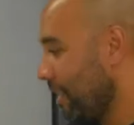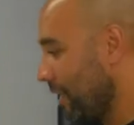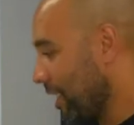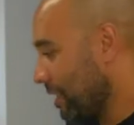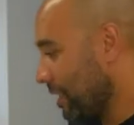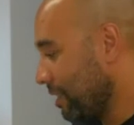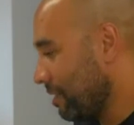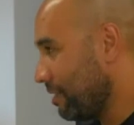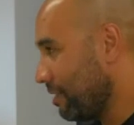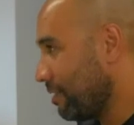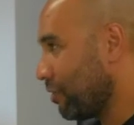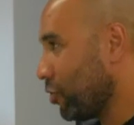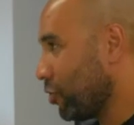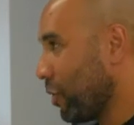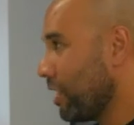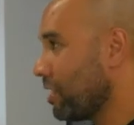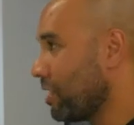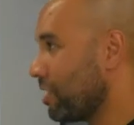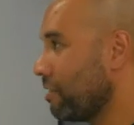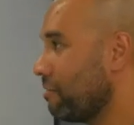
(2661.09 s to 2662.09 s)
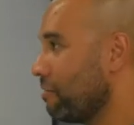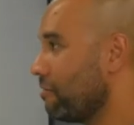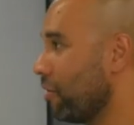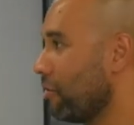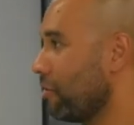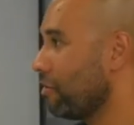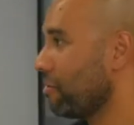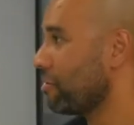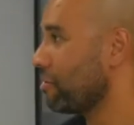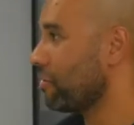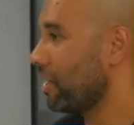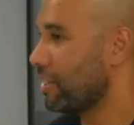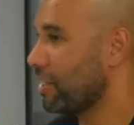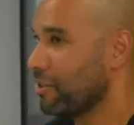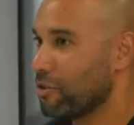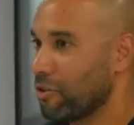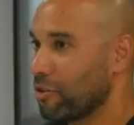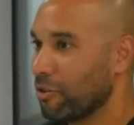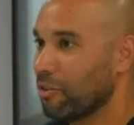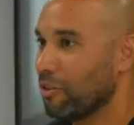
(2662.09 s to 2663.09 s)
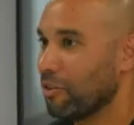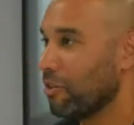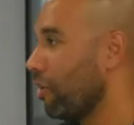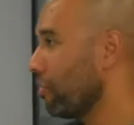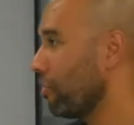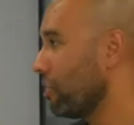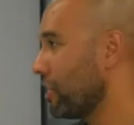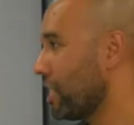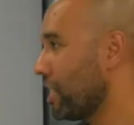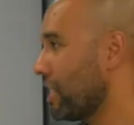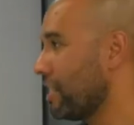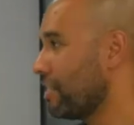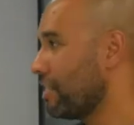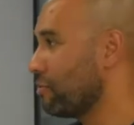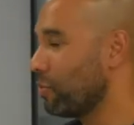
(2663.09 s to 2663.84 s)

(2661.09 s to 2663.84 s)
and 22 folks trying to juggle holidays,